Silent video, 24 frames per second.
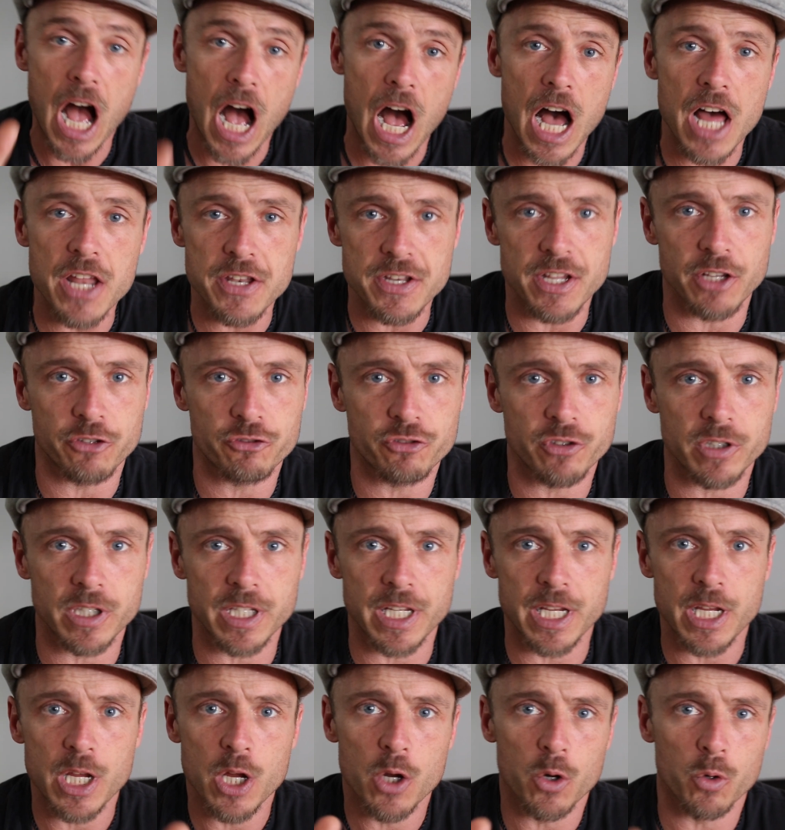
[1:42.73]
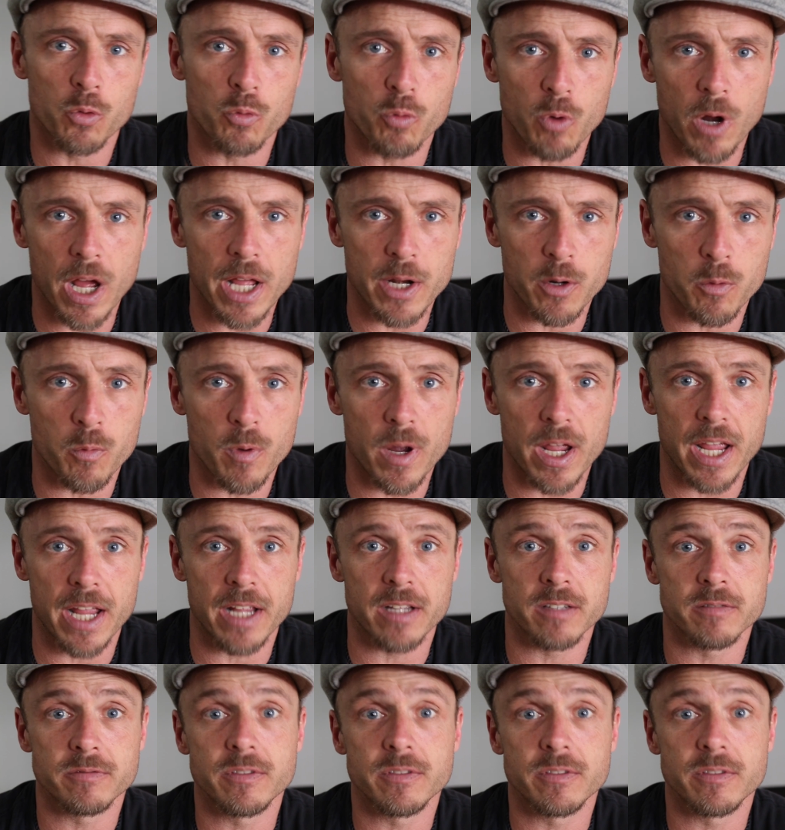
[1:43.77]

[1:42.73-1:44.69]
initially right away.